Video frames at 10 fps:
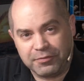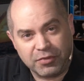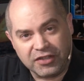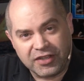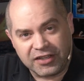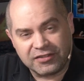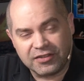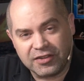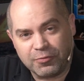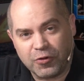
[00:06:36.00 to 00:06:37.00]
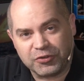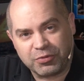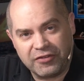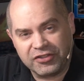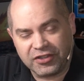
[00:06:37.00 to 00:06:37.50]
it takes what was
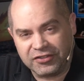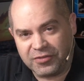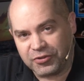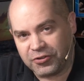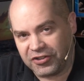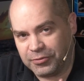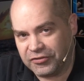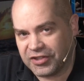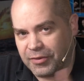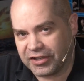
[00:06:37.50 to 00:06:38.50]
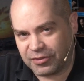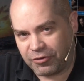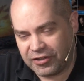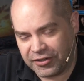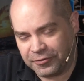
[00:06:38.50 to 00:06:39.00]
previously on SuperSource and moves that back to
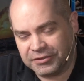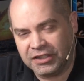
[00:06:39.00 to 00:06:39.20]
preview.